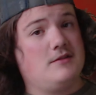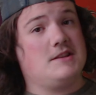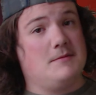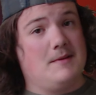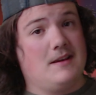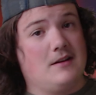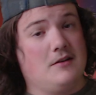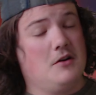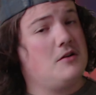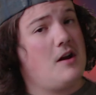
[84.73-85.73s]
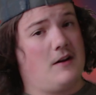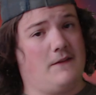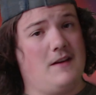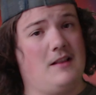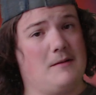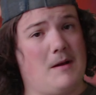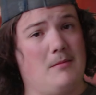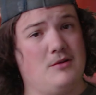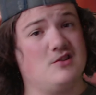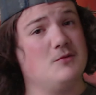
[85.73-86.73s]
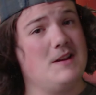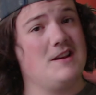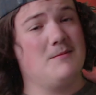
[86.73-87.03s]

to be Hooked on a Feeling by Blue Swede,